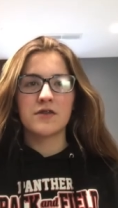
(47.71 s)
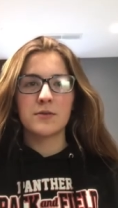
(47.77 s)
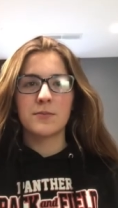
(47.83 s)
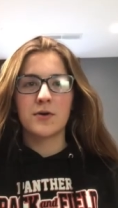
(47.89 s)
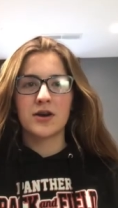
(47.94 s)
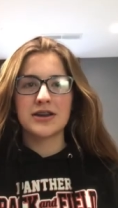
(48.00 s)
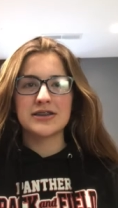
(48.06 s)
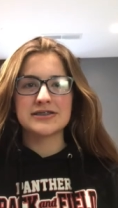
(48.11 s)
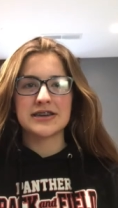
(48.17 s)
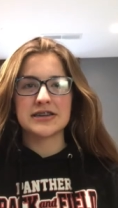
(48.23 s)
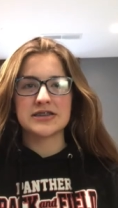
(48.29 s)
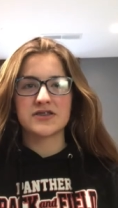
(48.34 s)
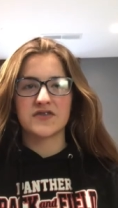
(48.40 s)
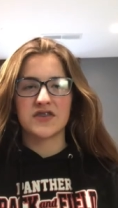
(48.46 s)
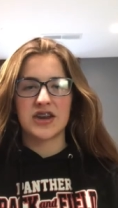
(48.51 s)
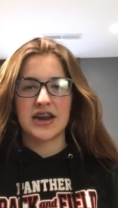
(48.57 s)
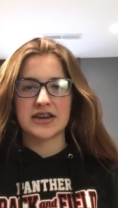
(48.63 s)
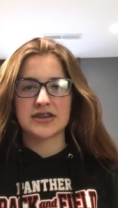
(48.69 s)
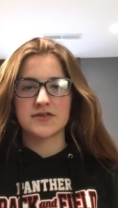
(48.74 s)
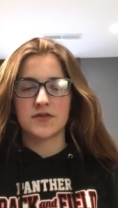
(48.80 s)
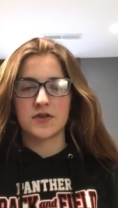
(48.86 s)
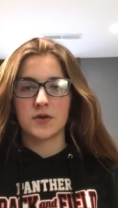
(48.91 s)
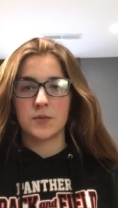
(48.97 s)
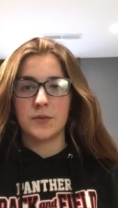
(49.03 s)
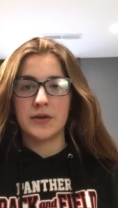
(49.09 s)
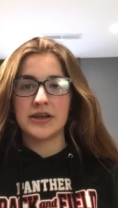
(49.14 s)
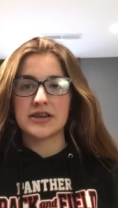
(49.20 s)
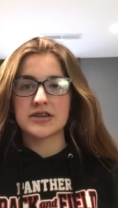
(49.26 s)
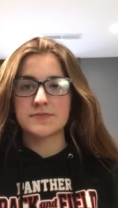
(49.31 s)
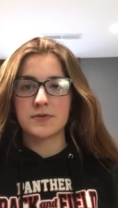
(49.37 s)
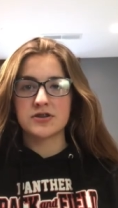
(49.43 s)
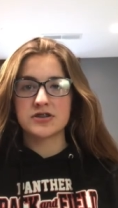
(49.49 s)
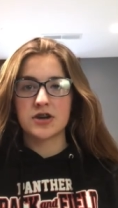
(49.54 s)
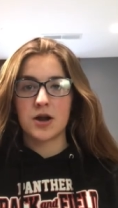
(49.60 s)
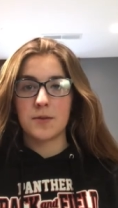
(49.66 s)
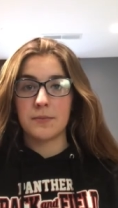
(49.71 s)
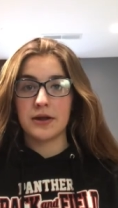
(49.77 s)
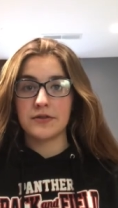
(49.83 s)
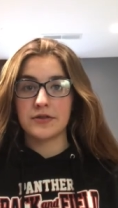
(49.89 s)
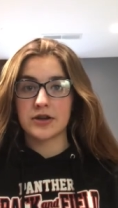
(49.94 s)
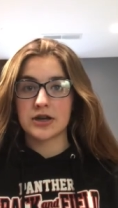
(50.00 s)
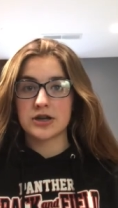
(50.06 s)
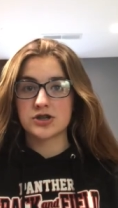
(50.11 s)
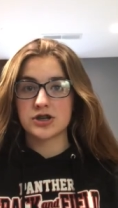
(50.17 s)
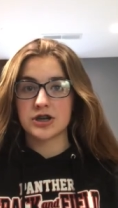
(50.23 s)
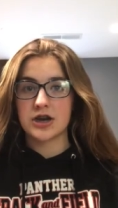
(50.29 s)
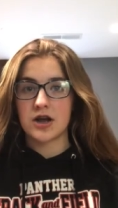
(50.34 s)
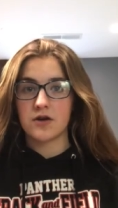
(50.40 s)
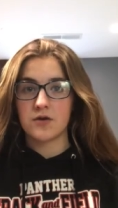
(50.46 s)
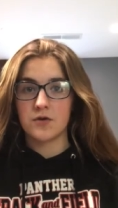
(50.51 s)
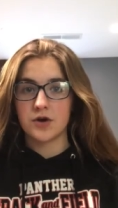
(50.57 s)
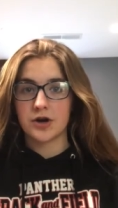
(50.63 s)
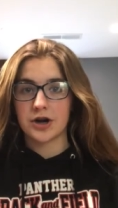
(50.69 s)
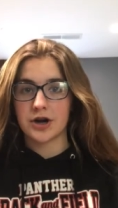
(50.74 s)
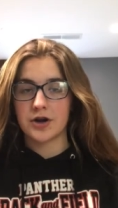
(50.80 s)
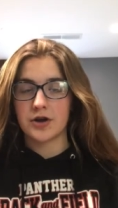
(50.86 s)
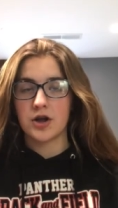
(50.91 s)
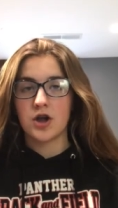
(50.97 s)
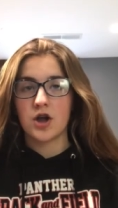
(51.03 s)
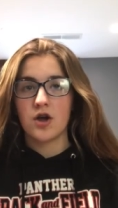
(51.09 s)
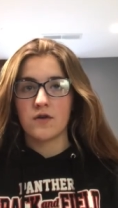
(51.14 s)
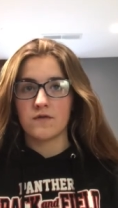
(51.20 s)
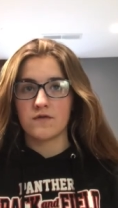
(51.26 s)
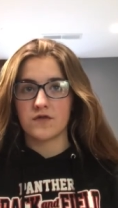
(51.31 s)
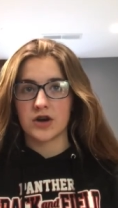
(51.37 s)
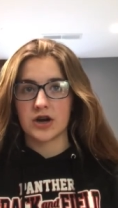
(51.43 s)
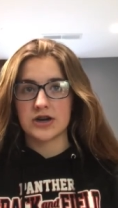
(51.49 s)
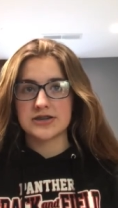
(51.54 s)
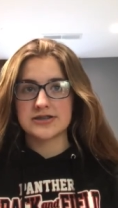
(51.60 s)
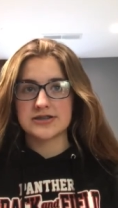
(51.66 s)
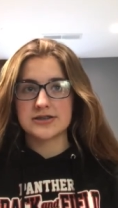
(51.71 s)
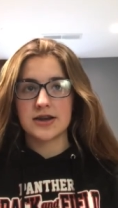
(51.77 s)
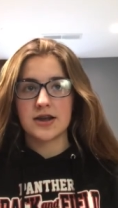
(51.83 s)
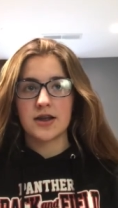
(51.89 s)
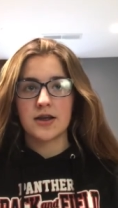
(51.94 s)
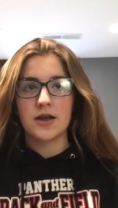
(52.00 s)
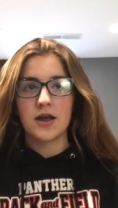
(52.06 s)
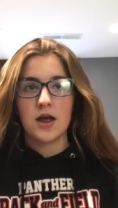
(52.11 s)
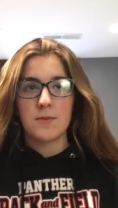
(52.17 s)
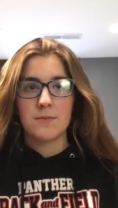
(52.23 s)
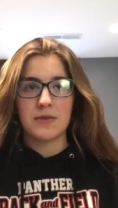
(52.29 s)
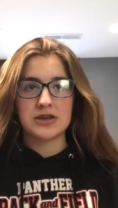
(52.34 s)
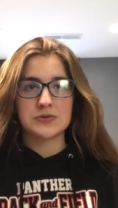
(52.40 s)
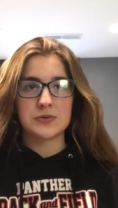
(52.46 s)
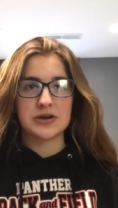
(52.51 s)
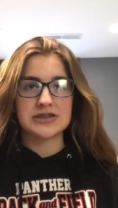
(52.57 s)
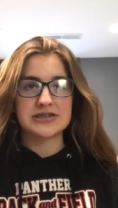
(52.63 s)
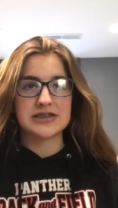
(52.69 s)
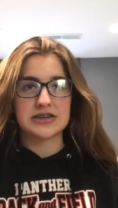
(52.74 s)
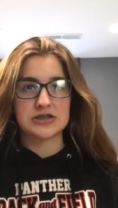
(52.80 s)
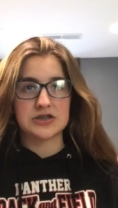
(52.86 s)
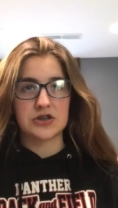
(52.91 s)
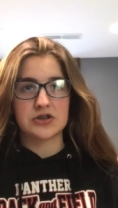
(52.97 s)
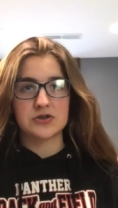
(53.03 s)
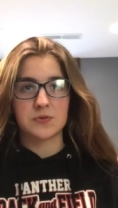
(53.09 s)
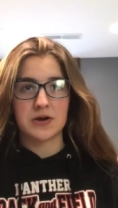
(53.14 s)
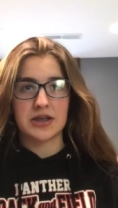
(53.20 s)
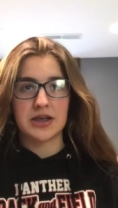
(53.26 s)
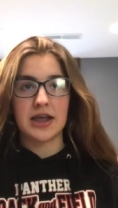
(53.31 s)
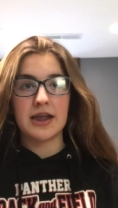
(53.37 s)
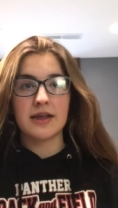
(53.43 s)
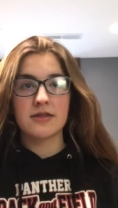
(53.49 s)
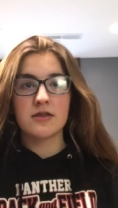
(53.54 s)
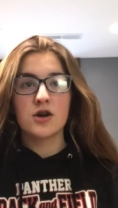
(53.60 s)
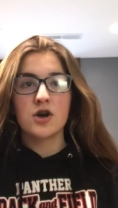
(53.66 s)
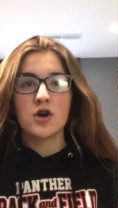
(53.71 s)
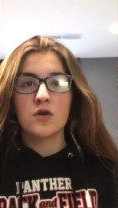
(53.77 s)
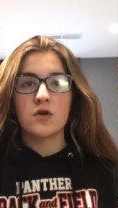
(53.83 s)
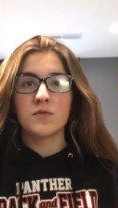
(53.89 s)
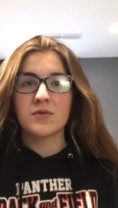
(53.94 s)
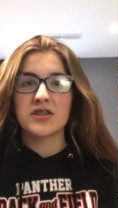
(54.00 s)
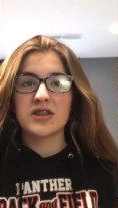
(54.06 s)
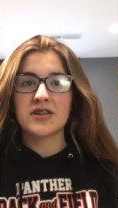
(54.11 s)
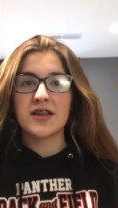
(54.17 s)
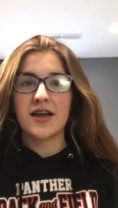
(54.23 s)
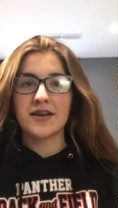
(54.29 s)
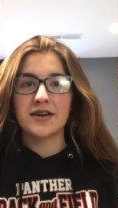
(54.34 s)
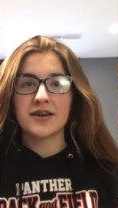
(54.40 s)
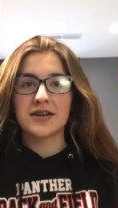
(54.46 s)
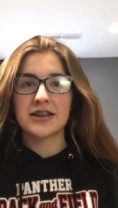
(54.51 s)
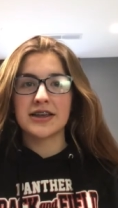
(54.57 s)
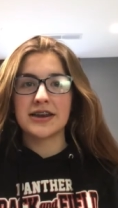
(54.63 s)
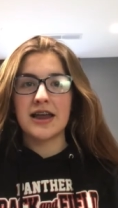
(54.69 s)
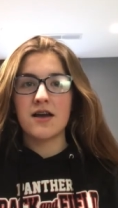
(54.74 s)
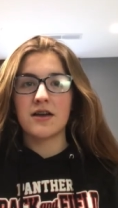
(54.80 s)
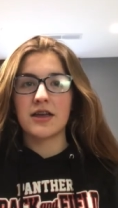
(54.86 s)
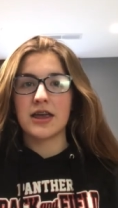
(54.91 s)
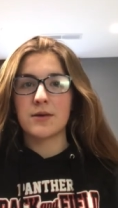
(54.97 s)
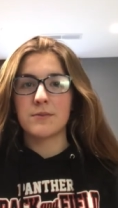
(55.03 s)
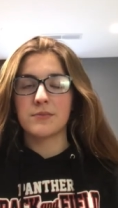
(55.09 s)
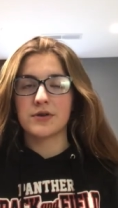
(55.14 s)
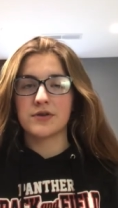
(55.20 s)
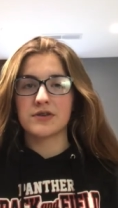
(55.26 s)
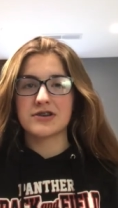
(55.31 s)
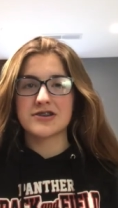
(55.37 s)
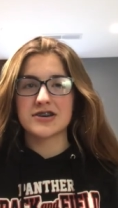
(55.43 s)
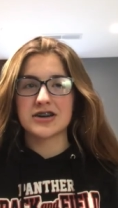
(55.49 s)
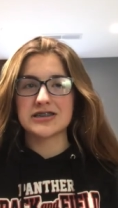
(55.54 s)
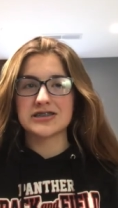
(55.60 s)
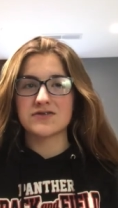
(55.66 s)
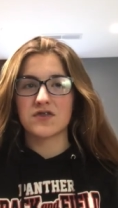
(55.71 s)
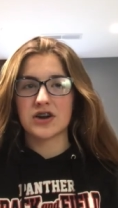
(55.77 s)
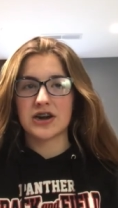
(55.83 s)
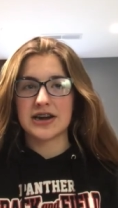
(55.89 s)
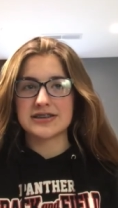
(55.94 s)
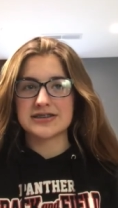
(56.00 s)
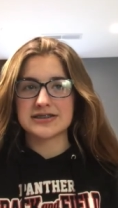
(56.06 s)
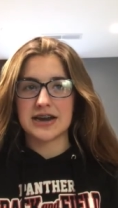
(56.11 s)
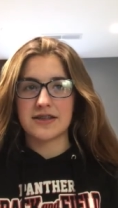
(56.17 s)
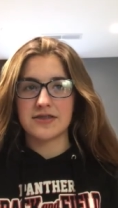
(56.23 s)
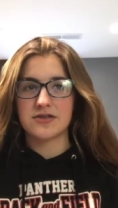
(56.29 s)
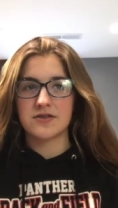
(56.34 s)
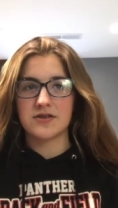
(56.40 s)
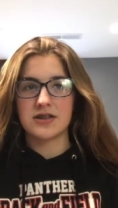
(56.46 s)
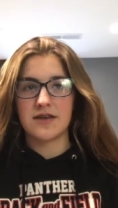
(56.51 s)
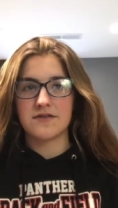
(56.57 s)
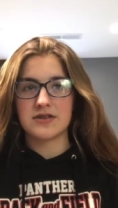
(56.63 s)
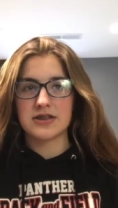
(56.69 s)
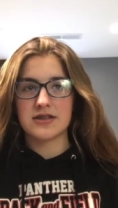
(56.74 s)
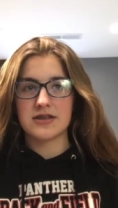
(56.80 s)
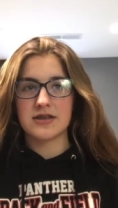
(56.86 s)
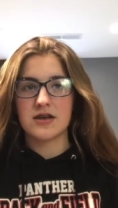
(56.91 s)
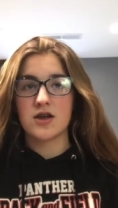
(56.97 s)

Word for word: important dates for the next few weeks posted on panthercountry.org. First, May 26th to 28th will be the locker cleanout and book returns for grades 9th through 11th.